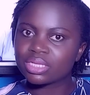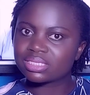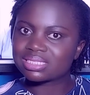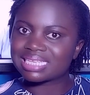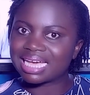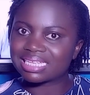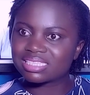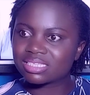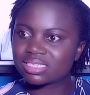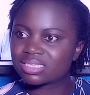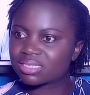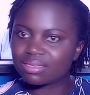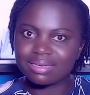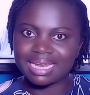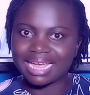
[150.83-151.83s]

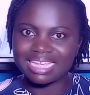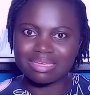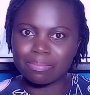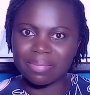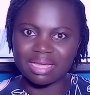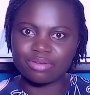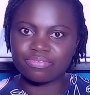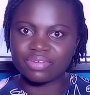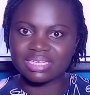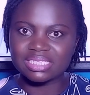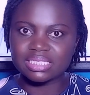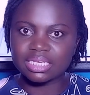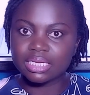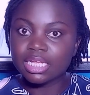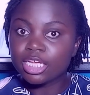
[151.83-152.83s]
starts like
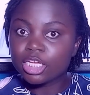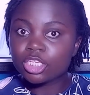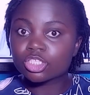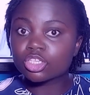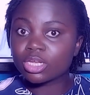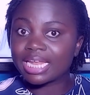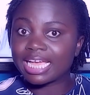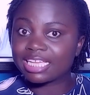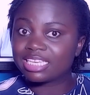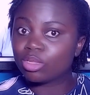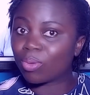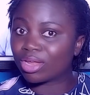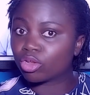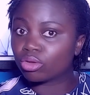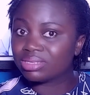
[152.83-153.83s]
manifesting. It's not like
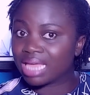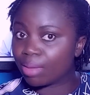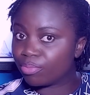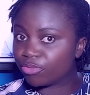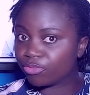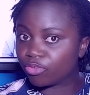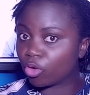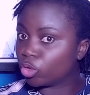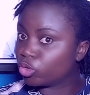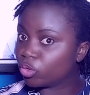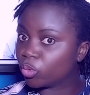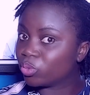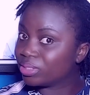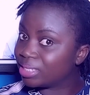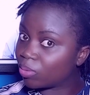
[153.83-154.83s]
they were not there before.
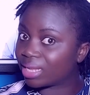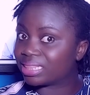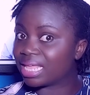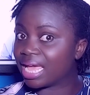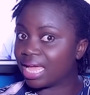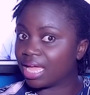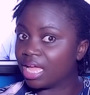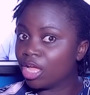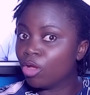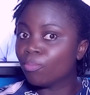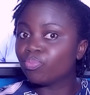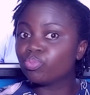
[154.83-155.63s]
No, they were there.